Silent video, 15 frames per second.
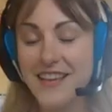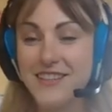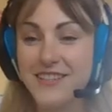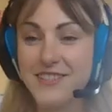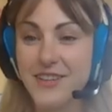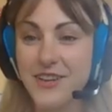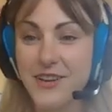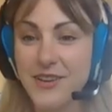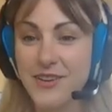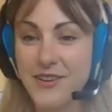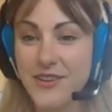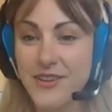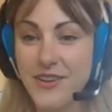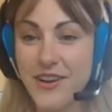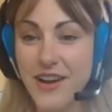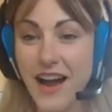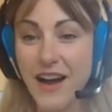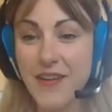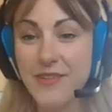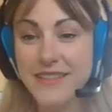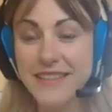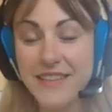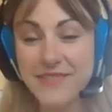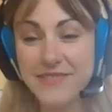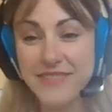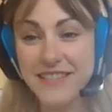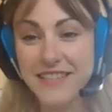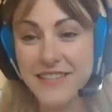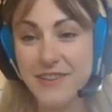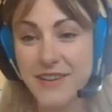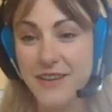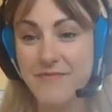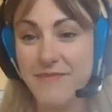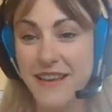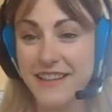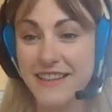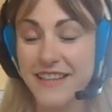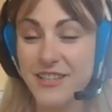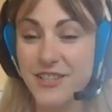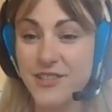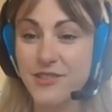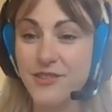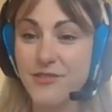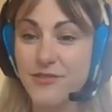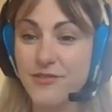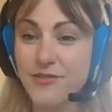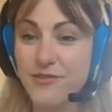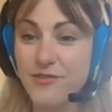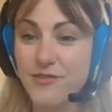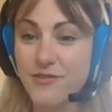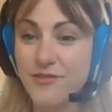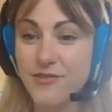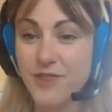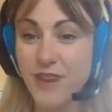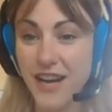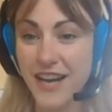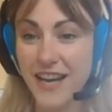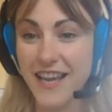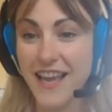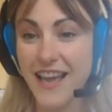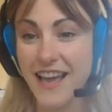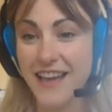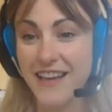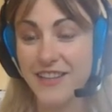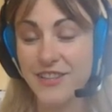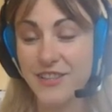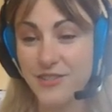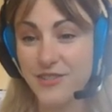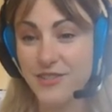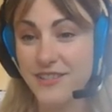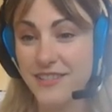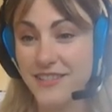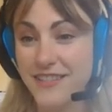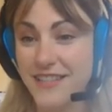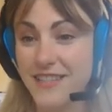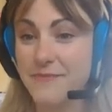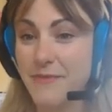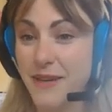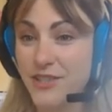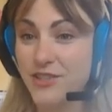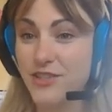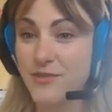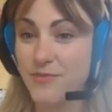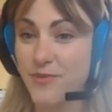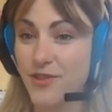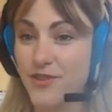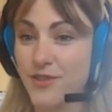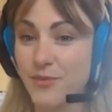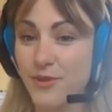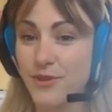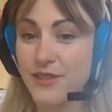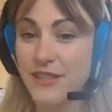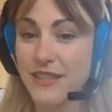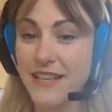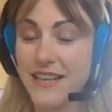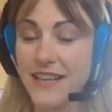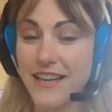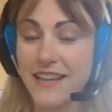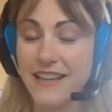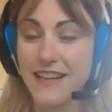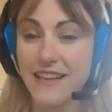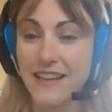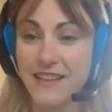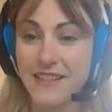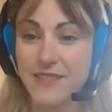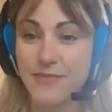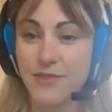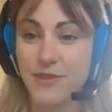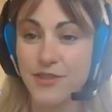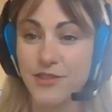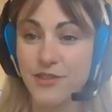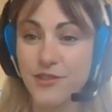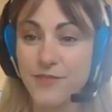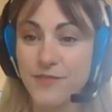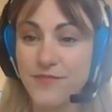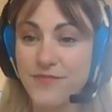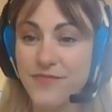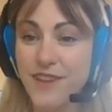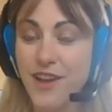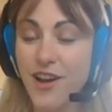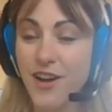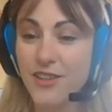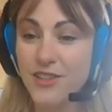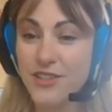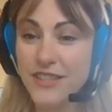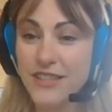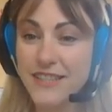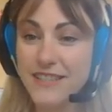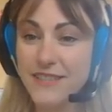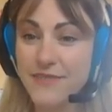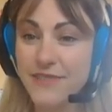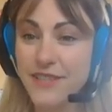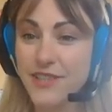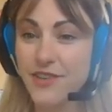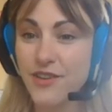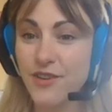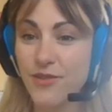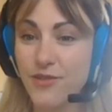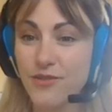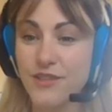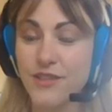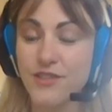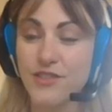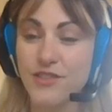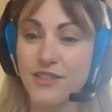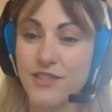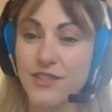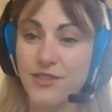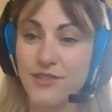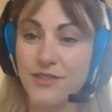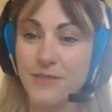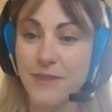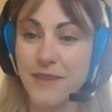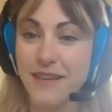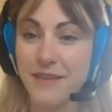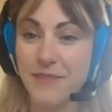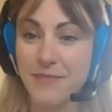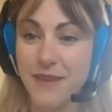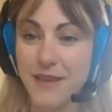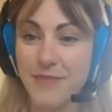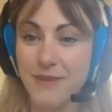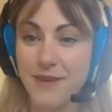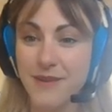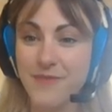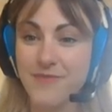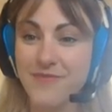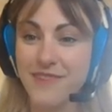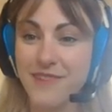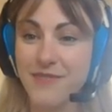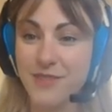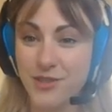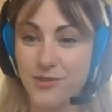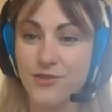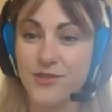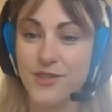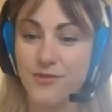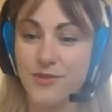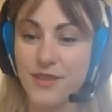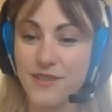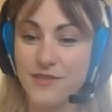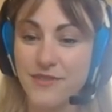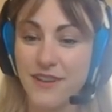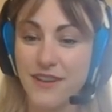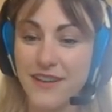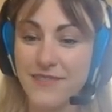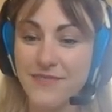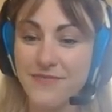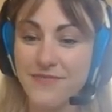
So I would definitely recommend that you try and use this as much as possible in the Lines module. Alternatively, you can also just use a pen and paper, which also works fine.